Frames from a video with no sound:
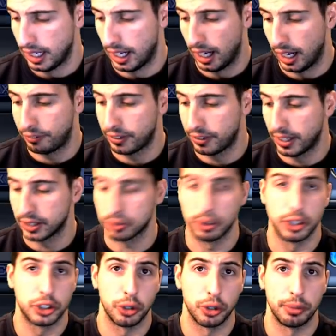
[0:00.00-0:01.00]
if you guys want
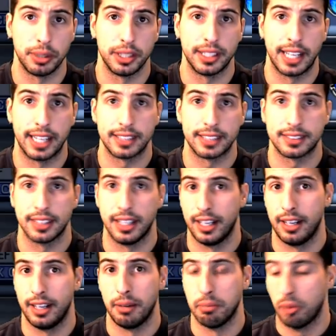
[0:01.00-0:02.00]
to join me in that
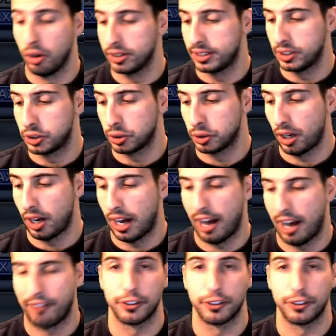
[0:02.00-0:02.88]
uh, multi-draw after,